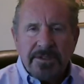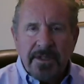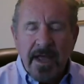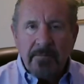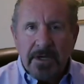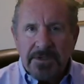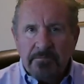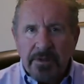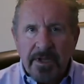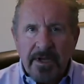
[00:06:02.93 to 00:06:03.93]
that much
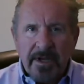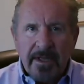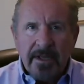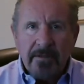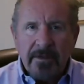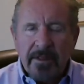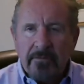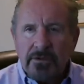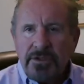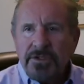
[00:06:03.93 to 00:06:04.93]
bleeding. I mean, there was
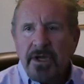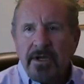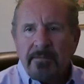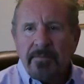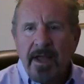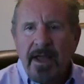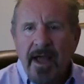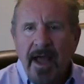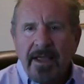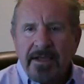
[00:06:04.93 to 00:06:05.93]
some.
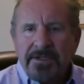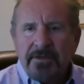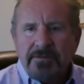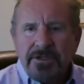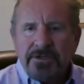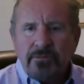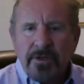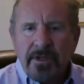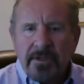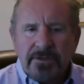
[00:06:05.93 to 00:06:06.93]
I guess he was just really
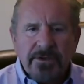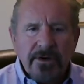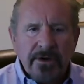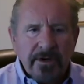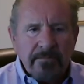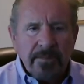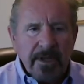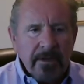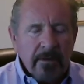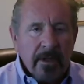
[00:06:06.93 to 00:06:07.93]
concerned and
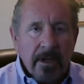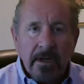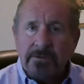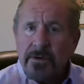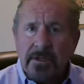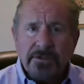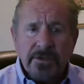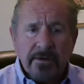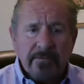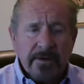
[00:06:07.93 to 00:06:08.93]
being ultra
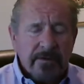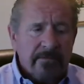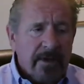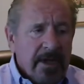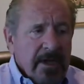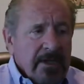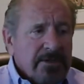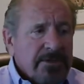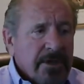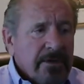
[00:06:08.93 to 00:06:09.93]
conservative.
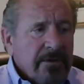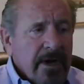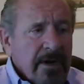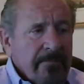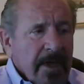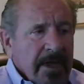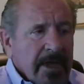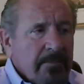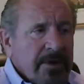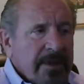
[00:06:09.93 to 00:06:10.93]
So he
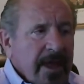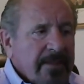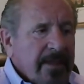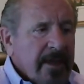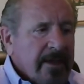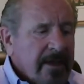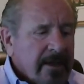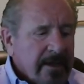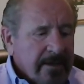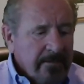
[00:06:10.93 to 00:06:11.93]
put that thing
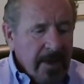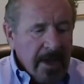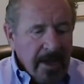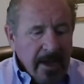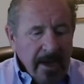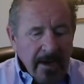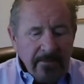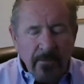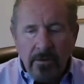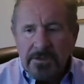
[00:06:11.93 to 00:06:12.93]
in, and
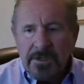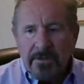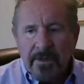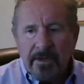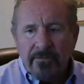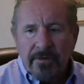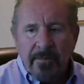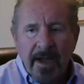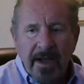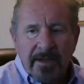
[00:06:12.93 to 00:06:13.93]
unfortunately, with
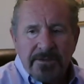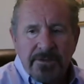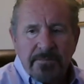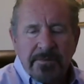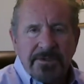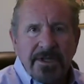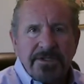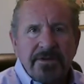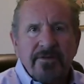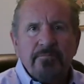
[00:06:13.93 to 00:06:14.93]
my super
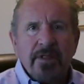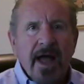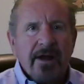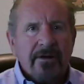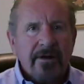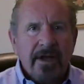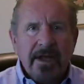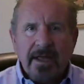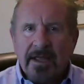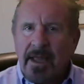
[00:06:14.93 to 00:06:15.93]
sensitive bladder,
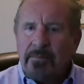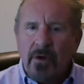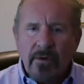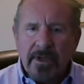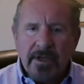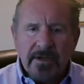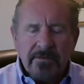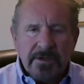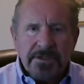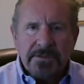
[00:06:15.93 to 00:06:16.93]
it kept going into these
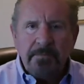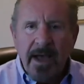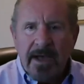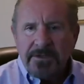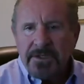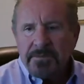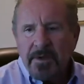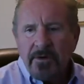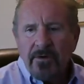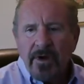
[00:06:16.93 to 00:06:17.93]
spasms and
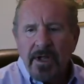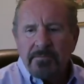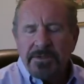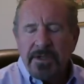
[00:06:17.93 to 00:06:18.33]
cramps.